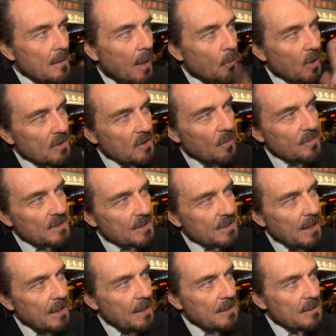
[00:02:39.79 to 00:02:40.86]
I worked
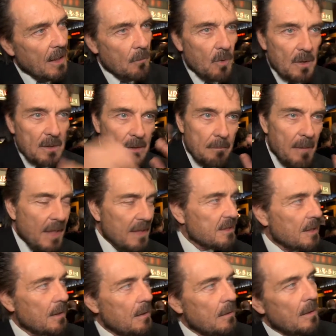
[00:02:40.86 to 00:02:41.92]
overseas, I worked in
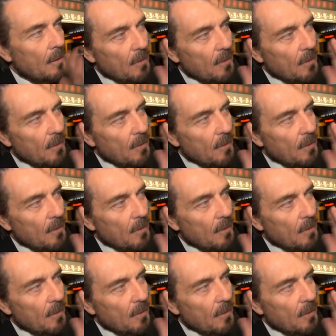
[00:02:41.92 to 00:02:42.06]
Mexico, I